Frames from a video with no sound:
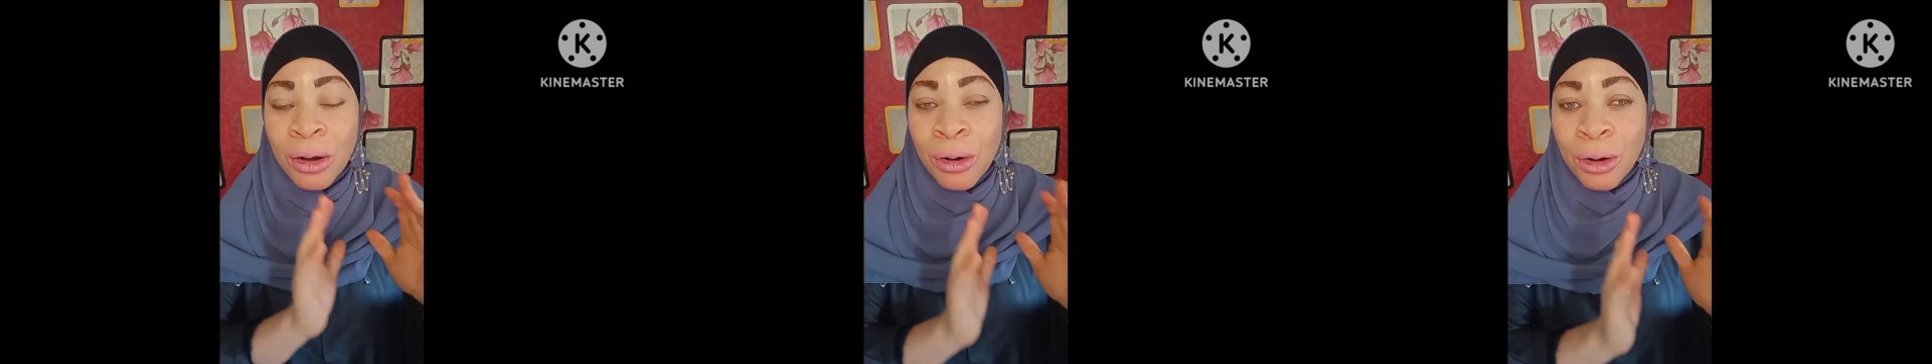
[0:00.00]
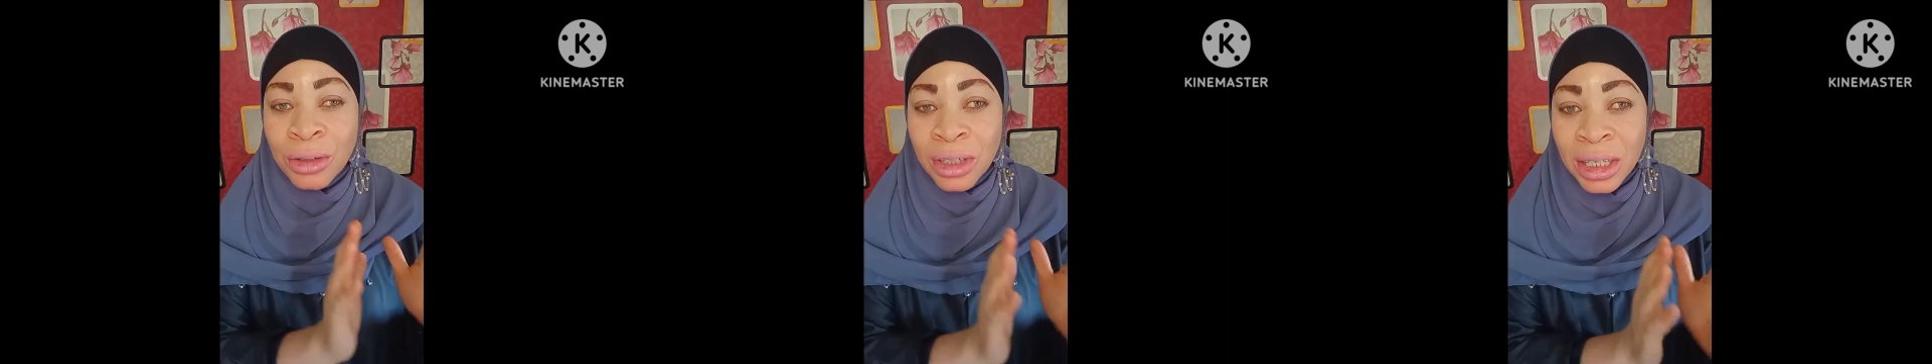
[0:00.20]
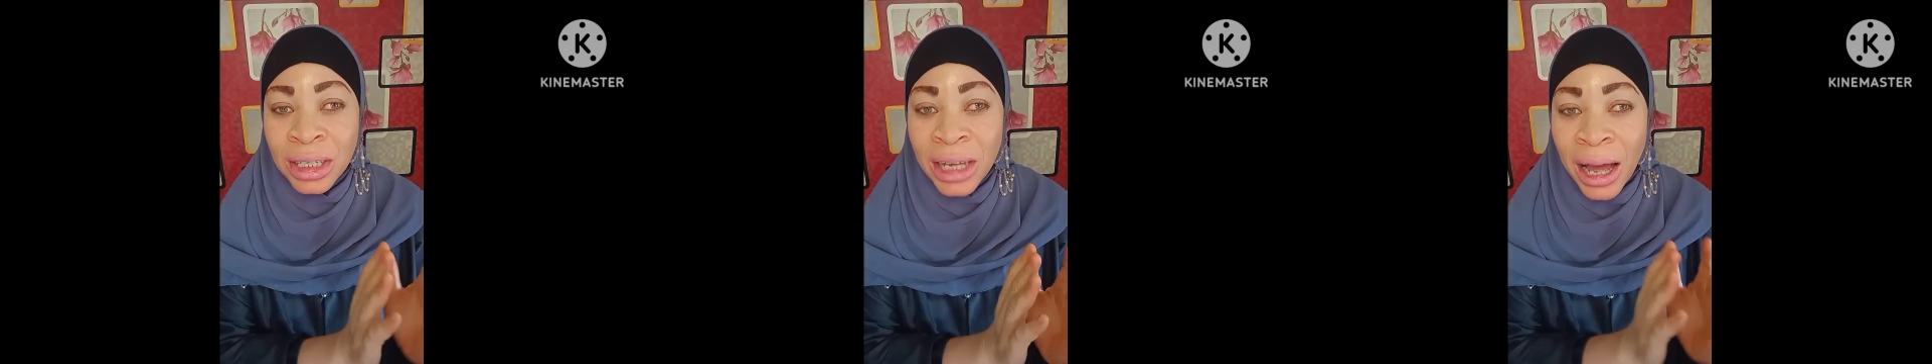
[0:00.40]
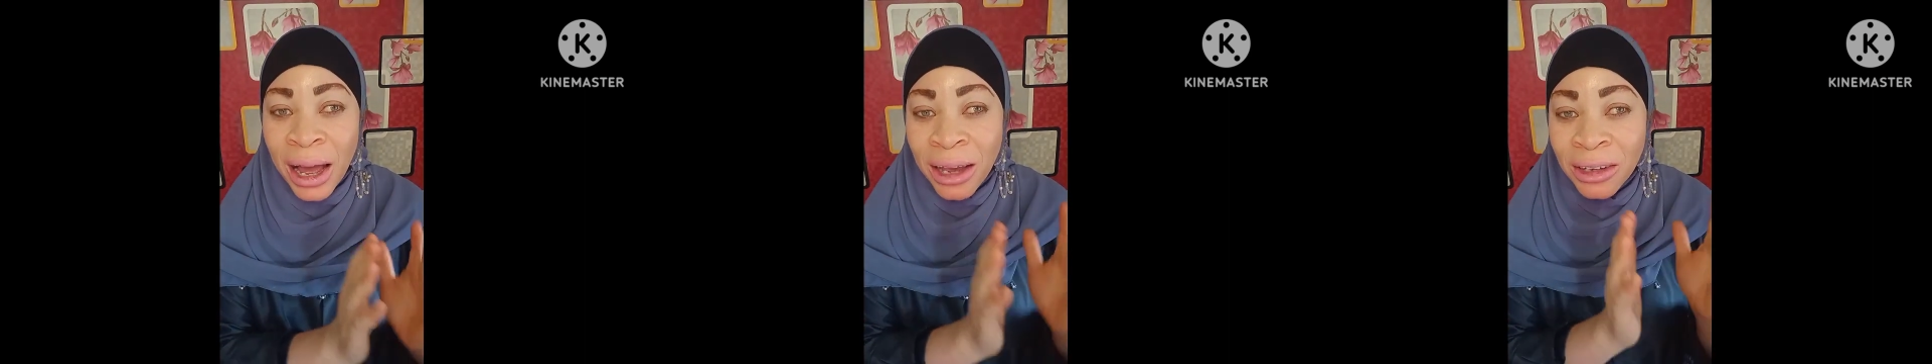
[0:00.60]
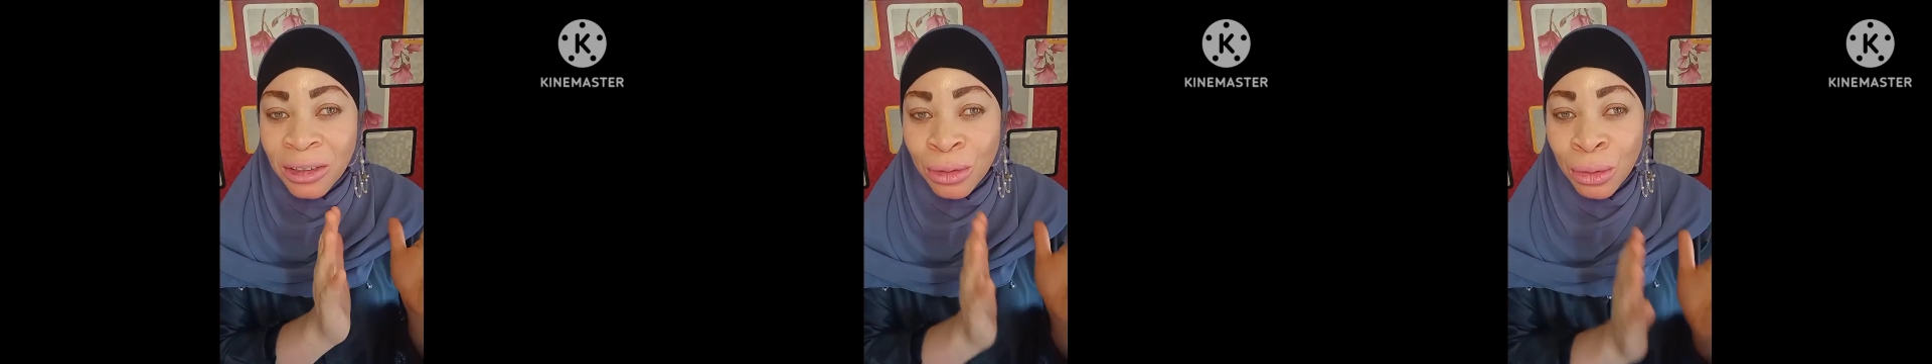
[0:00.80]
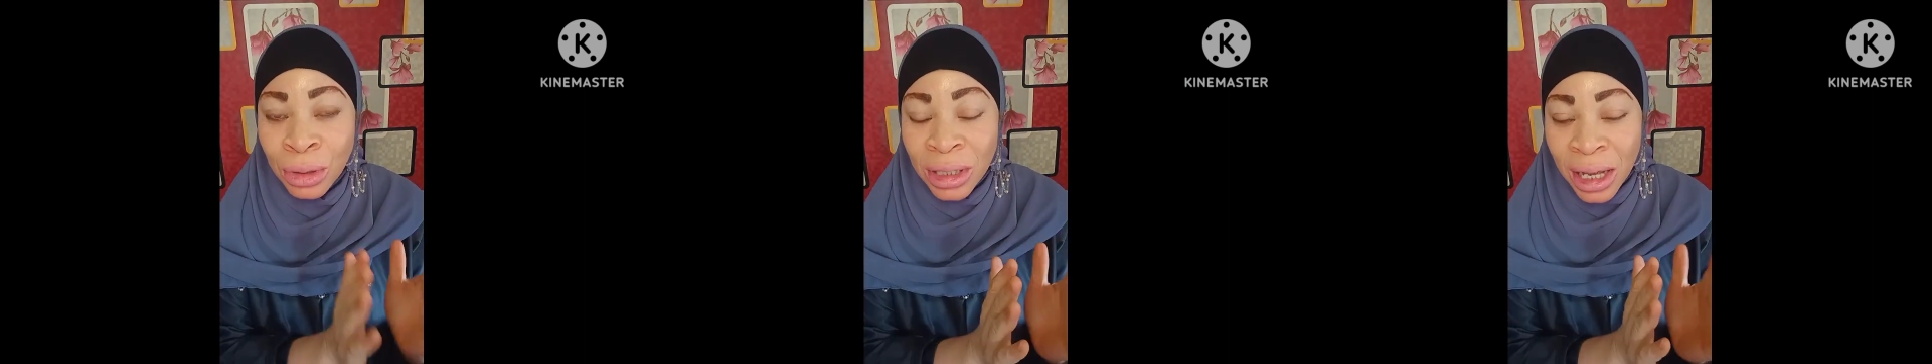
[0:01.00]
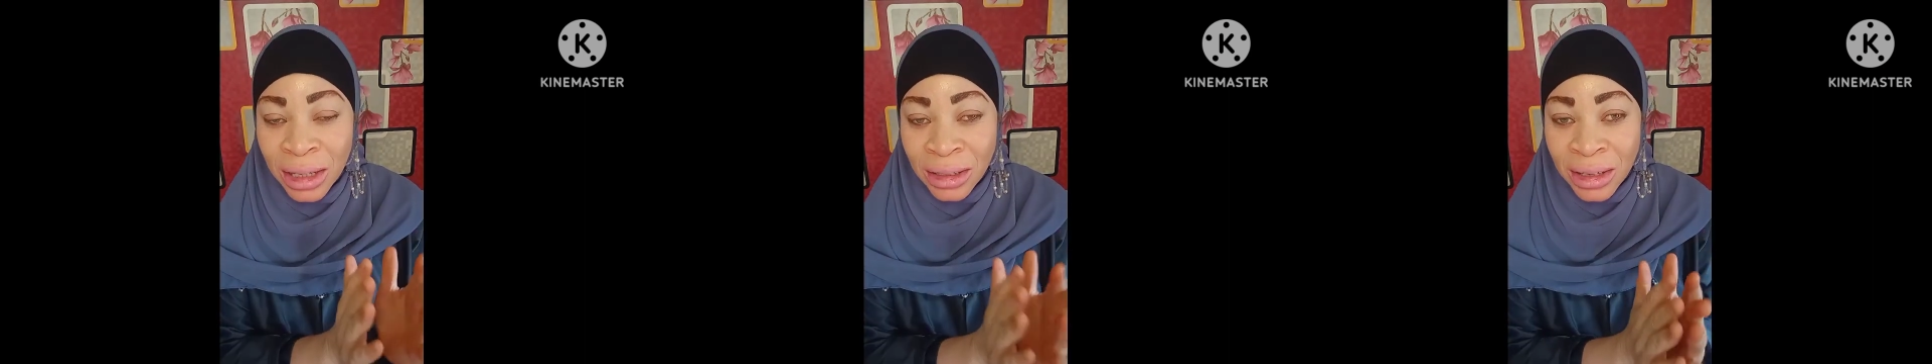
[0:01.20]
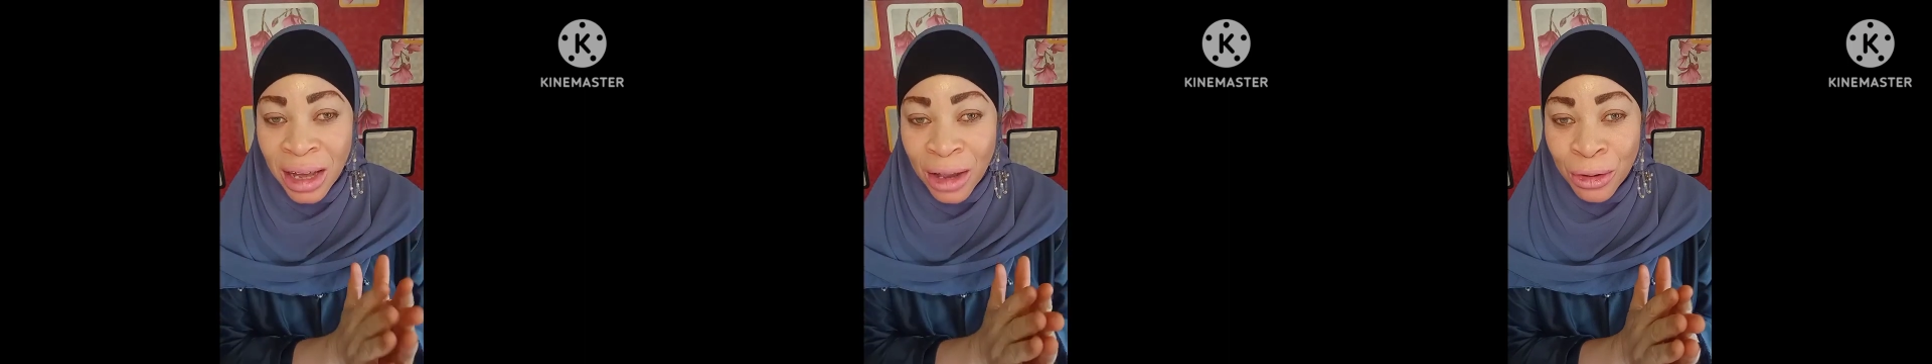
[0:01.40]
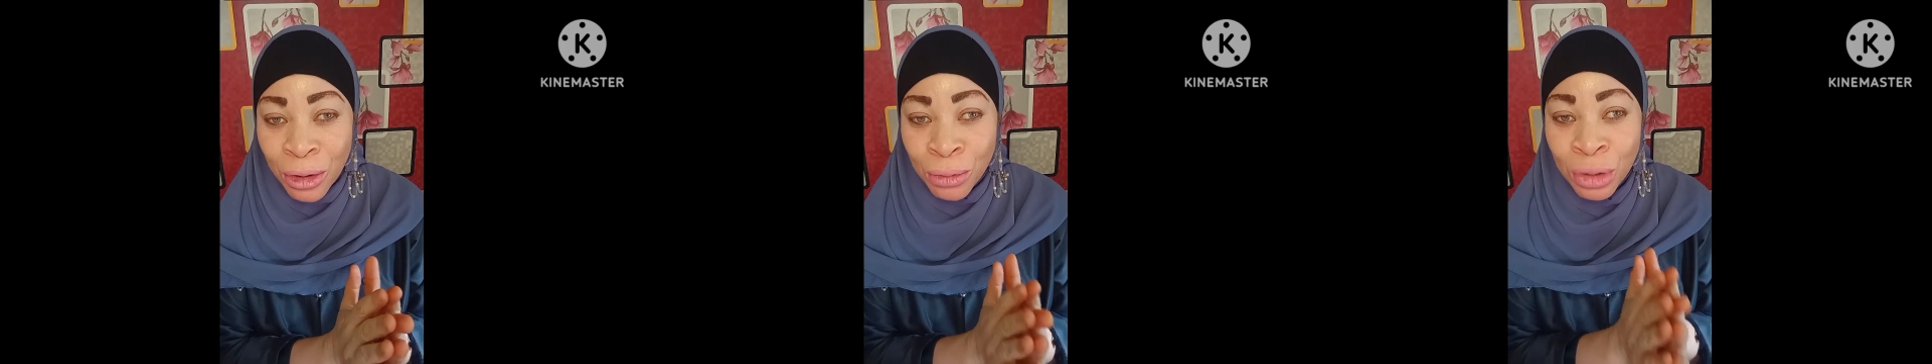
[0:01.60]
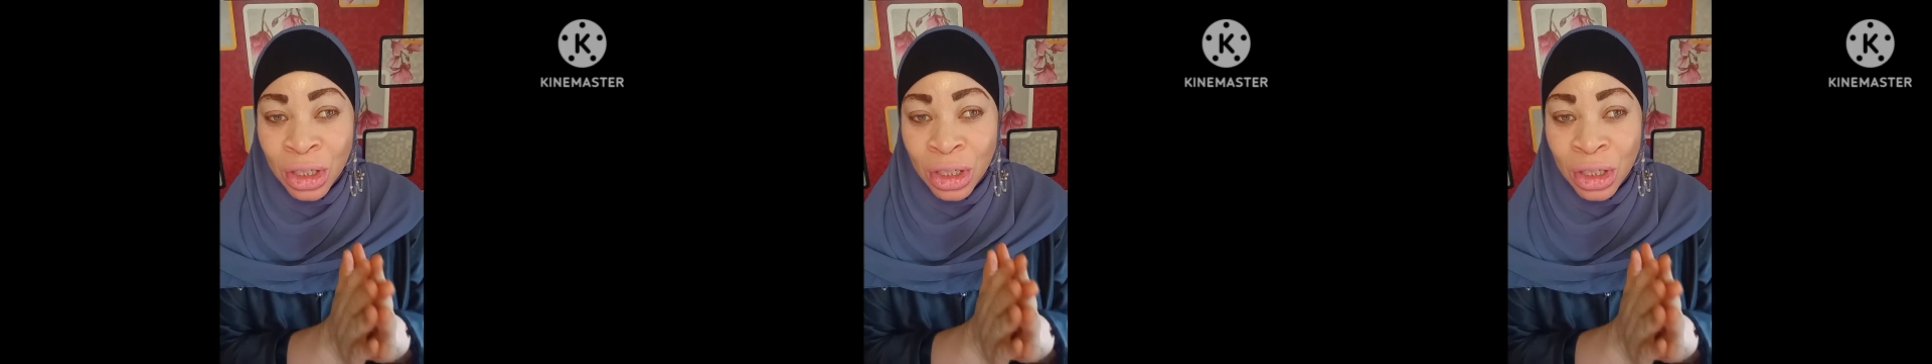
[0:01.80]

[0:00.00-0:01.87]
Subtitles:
oxidized glutathione,